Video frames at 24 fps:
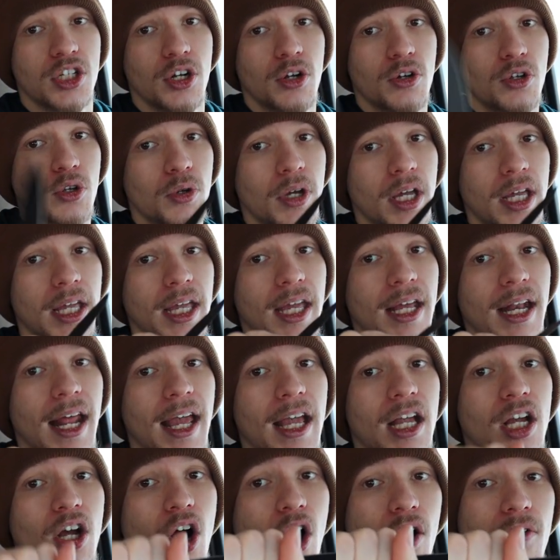You know, you can get
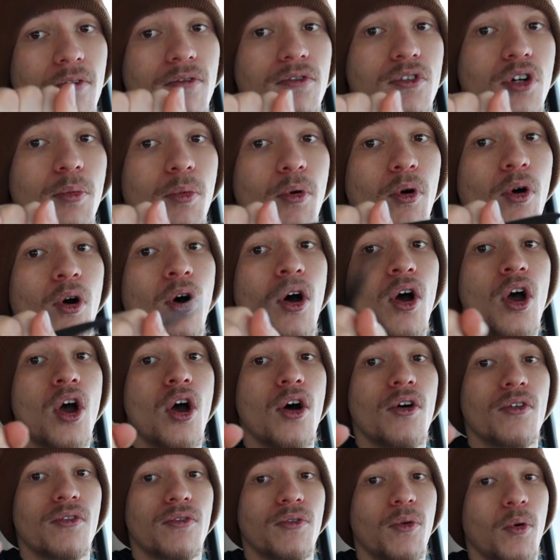a comfortable
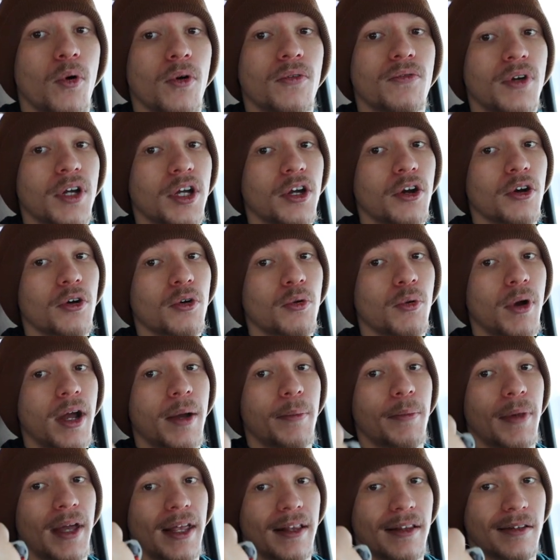four finger grip,